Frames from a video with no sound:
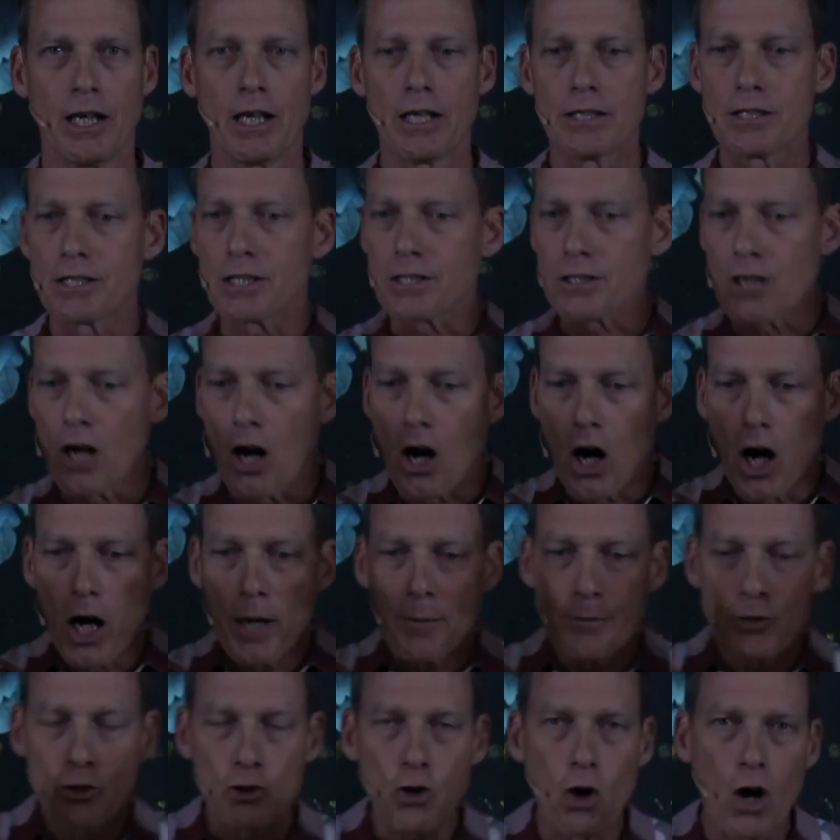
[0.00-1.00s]
He says,
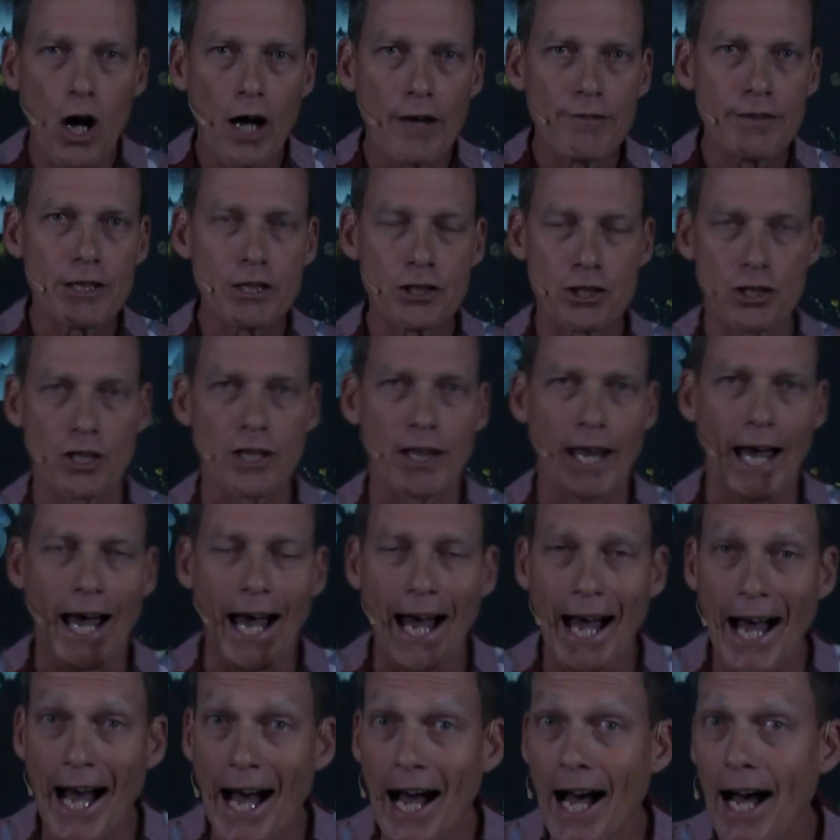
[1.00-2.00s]
I'm driving to the
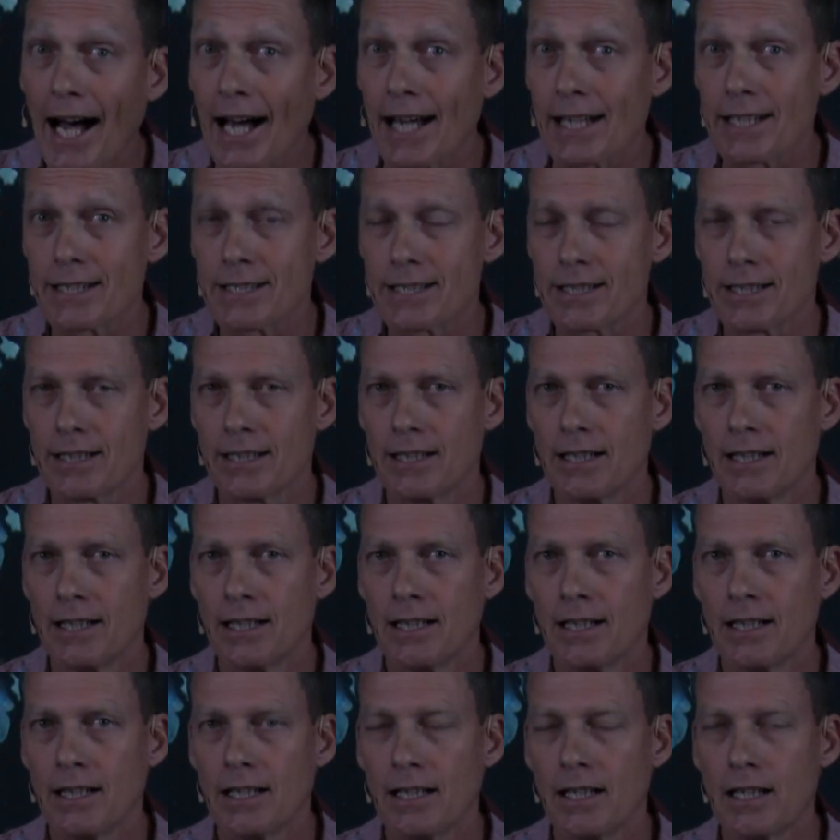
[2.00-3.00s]
heart.
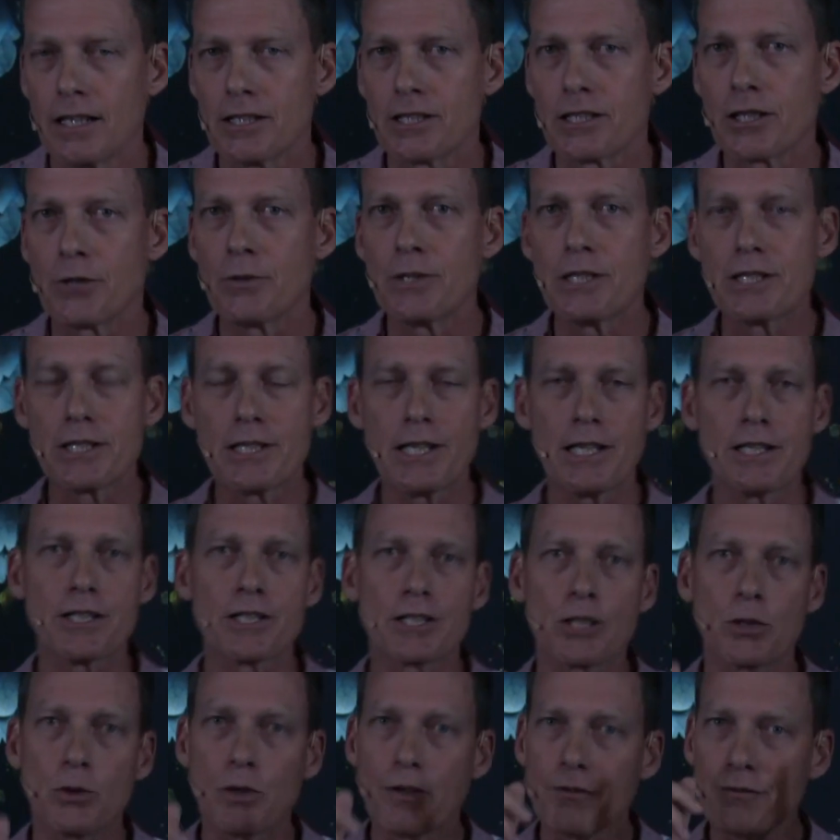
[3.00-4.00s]
And so he says,
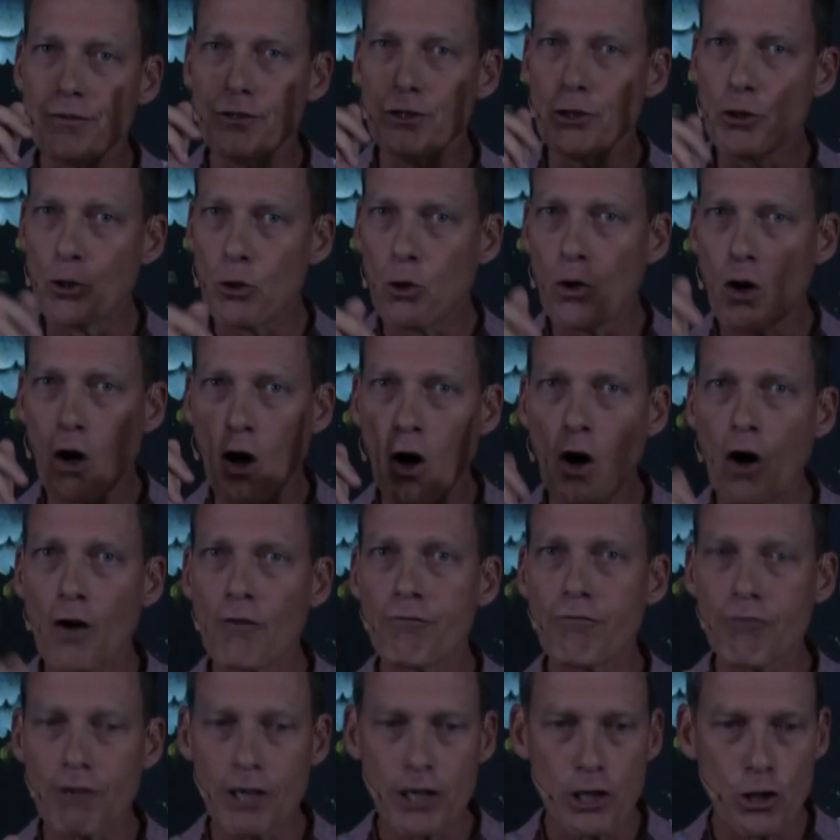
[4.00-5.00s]
so if you're
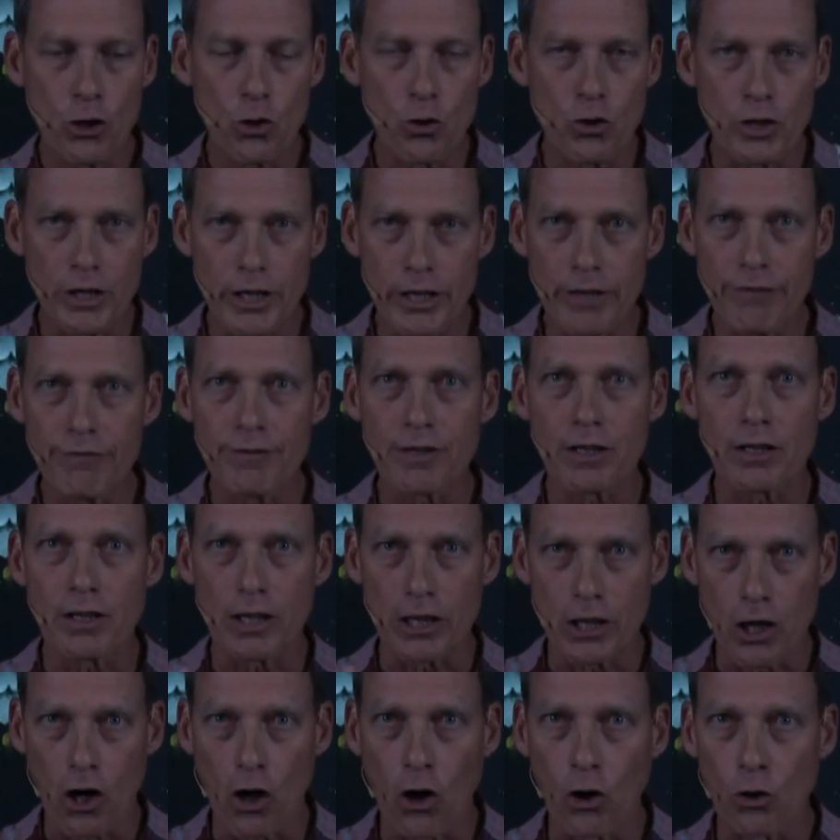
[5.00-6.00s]
offering your gift at
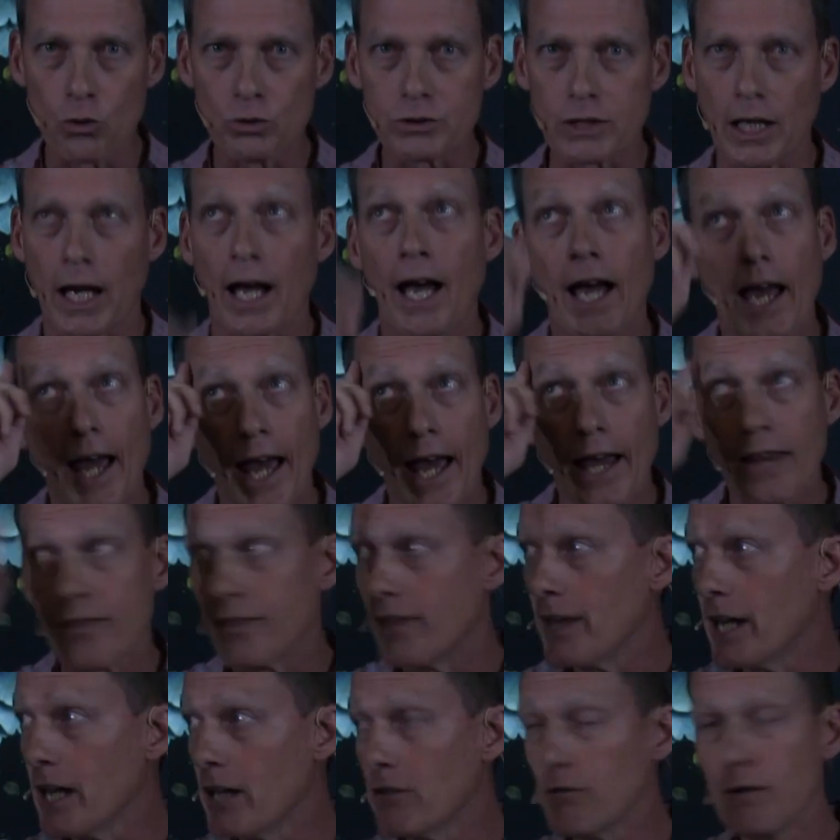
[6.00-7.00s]
the altar, and
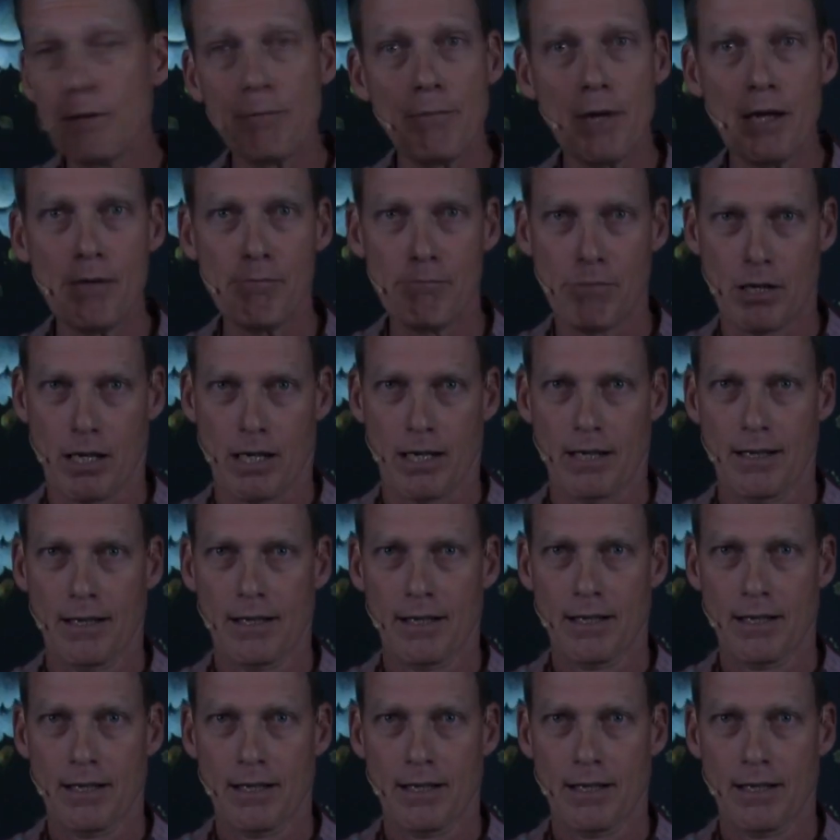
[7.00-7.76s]
there remember